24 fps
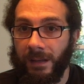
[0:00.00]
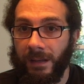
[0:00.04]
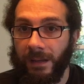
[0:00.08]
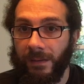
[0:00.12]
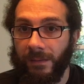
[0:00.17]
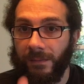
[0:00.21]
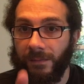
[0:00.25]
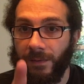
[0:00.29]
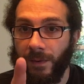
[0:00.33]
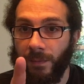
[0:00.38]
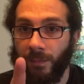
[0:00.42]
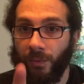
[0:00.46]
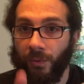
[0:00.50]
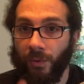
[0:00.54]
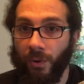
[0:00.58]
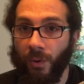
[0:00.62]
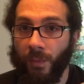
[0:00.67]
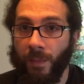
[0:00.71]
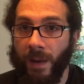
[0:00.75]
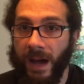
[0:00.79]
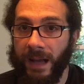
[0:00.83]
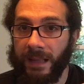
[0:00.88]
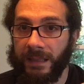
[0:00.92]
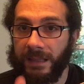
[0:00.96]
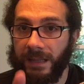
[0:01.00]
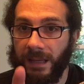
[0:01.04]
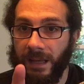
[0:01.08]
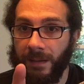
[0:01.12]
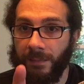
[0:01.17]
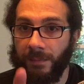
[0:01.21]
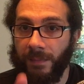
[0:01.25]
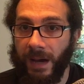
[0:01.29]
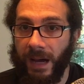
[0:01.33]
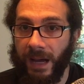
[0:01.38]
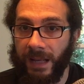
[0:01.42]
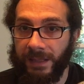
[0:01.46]
from Robots and
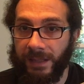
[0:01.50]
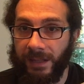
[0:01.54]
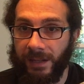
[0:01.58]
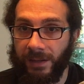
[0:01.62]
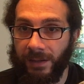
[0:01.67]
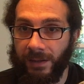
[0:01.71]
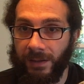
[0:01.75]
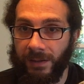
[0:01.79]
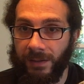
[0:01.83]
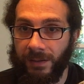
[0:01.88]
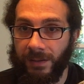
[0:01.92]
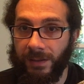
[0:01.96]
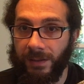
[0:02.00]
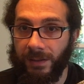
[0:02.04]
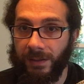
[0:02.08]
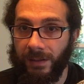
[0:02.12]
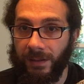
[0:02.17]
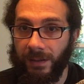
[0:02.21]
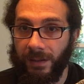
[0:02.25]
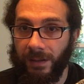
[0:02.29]
Monsters